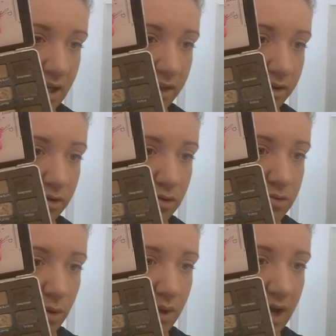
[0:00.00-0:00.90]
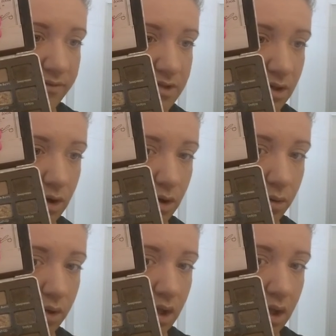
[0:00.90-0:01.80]
together. You don't have to
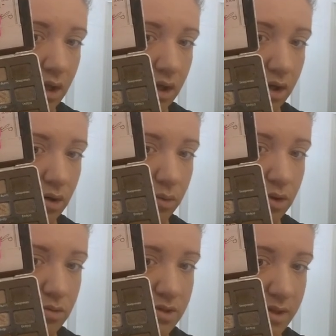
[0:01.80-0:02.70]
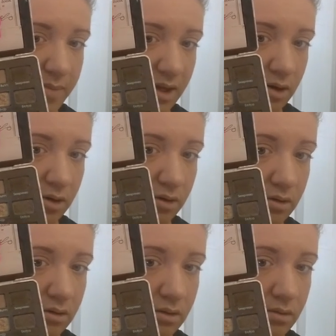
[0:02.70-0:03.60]
go, use the bigger
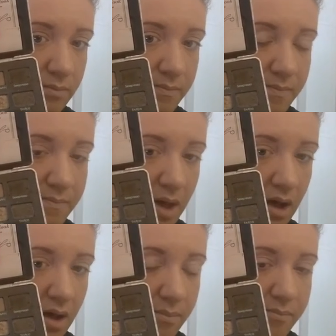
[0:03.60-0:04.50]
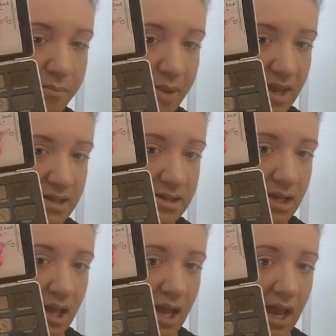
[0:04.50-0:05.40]

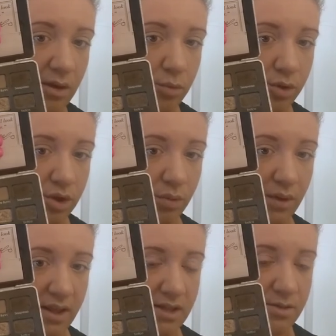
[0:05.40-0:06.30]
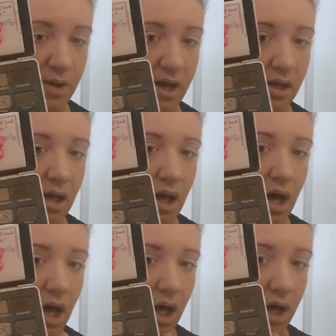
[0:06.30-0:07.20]
base and work your way this way.
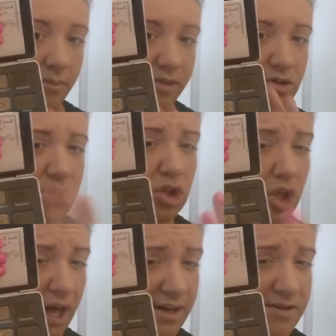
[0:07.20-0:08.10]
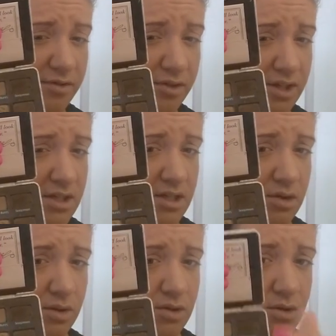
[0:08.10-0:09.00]
There's a lot of different things that
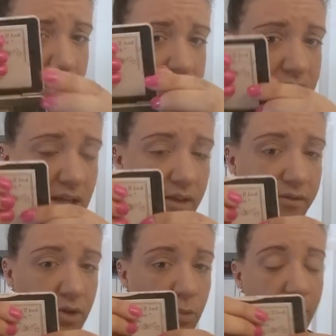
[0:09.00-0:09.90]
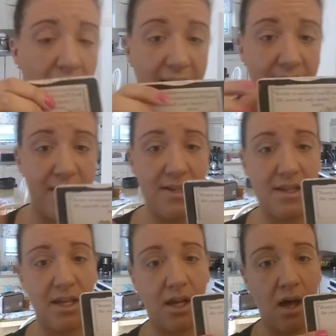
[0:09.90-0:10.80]
you can do this. If you buy
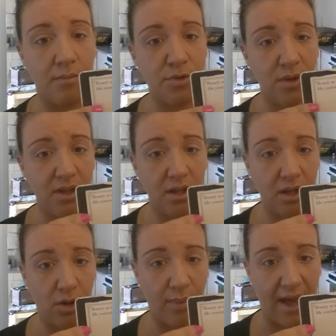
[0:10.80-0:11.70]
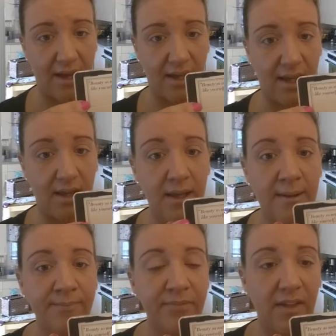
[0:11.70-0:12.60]
this, it comes with a little packet
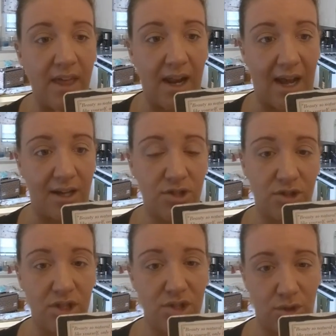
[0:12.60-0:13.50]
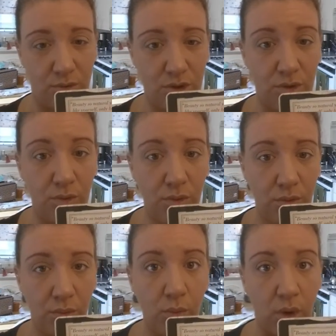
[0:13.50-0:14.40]
that actually shows you
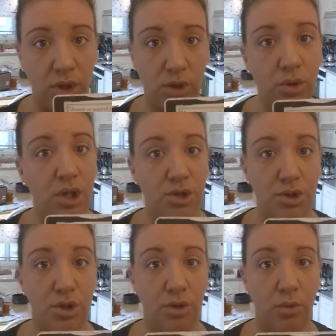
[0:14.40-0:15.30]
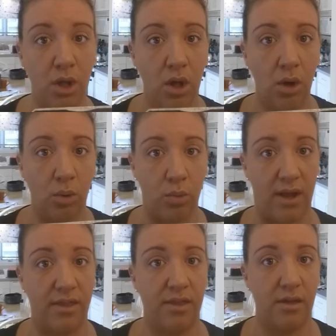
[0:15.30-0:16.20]
what you can do
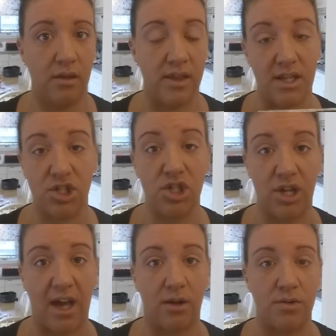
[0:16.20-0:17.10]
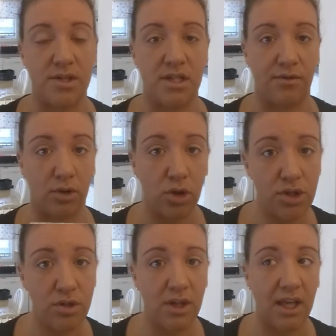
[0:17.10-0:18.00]
with these shadows, the different
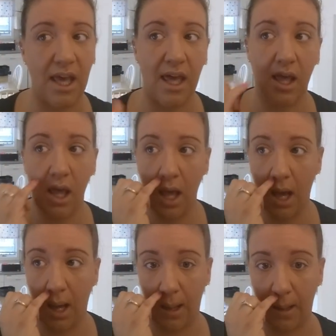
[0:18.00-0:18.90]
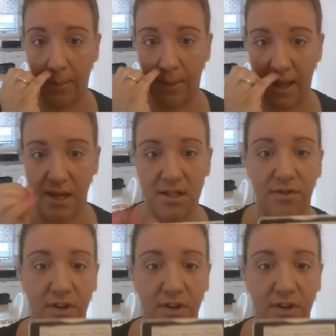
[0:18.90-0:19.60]
looks you can get, and it's